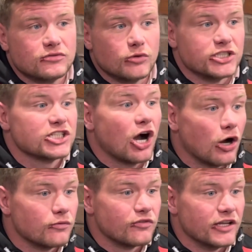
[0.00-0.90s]
which
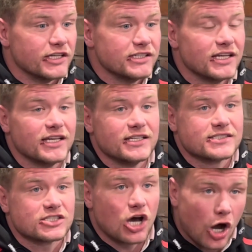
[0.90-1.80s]
hopefully
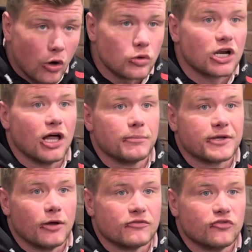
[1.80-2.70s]
is the whole club
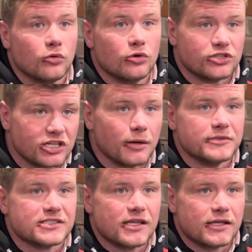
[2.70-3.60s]
going forward and coming
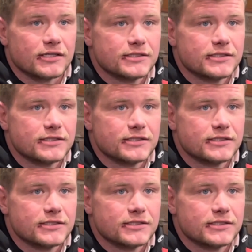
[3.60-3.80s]
together.